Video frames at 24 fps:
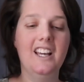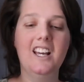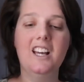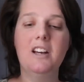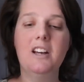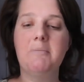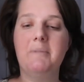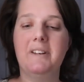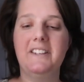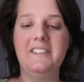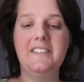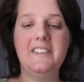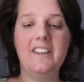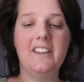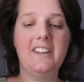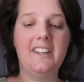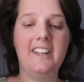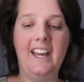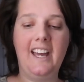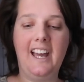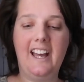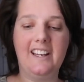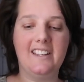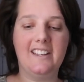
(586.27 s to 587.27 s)
My son
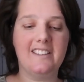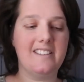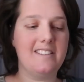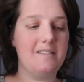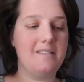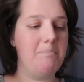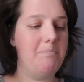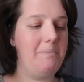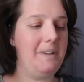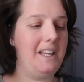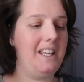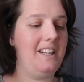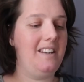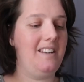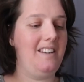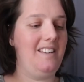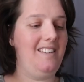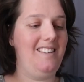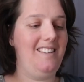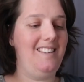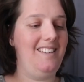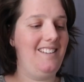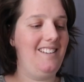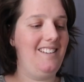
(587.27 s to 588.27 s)
has
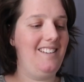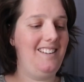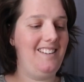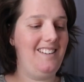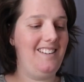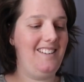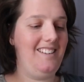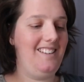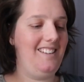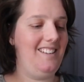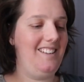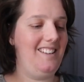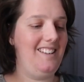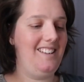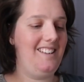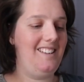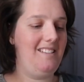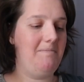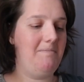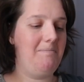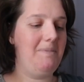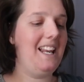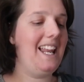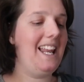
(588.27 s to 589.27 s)
been
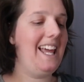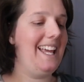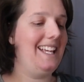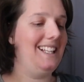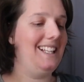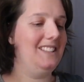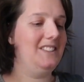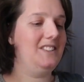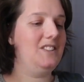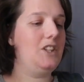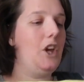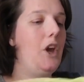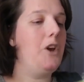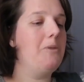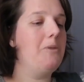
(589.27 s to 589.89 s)
playing so